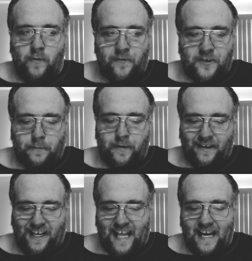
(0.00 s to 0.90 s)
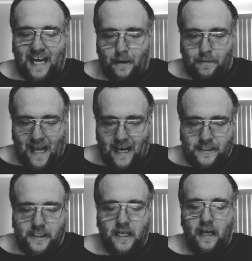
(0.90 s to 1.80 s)
with his ability to take on
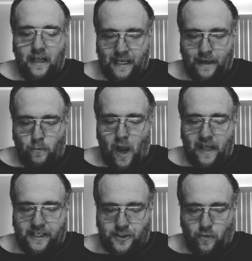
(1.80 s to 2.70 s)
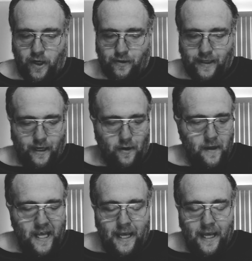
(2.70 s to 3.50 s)
blocks. Liam Wiley's the real deal.